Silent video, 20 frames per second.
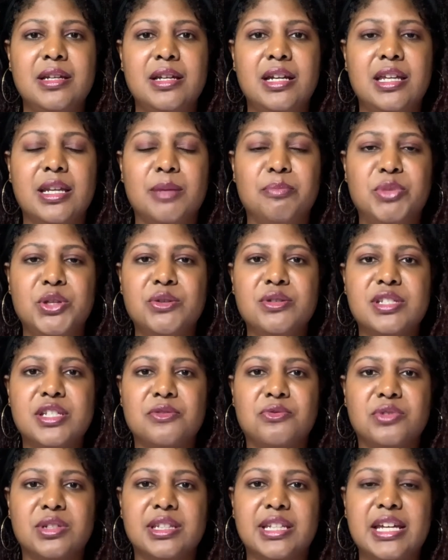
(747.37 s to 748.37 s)
an
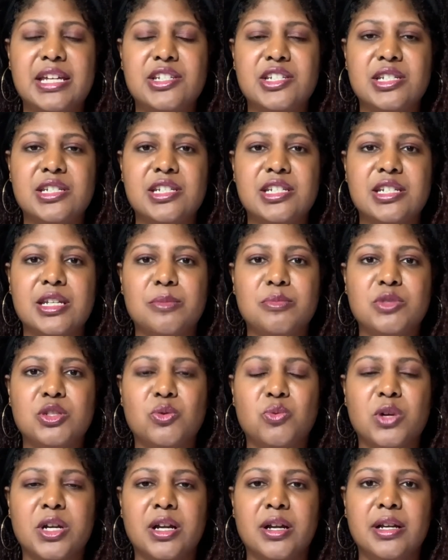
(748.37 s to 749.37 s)
abusive relationship to
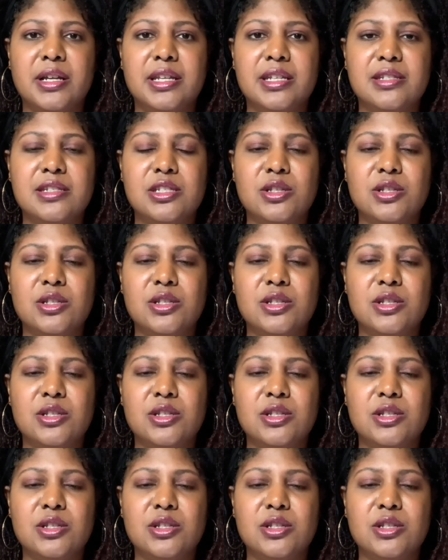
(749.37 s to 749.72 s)
where it's,